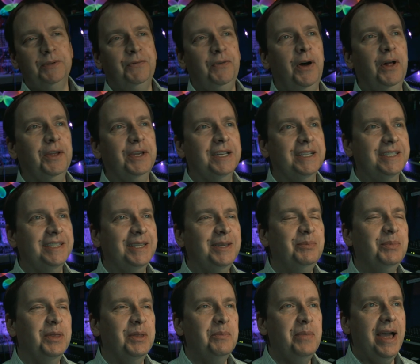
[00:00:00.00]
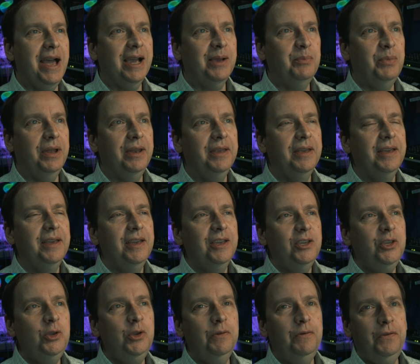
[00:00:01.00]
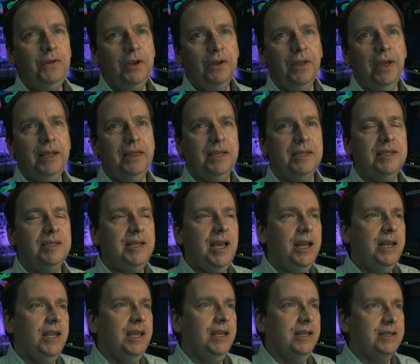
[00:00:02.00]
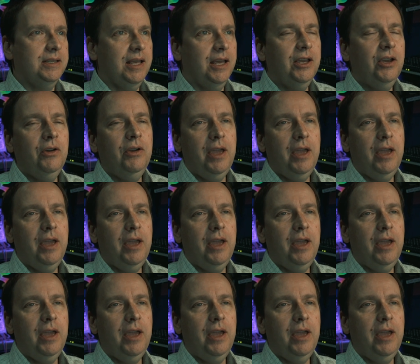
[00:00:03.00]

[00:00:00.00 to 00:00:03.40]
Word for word: falling asleep in the back, but you feel like the setting is like,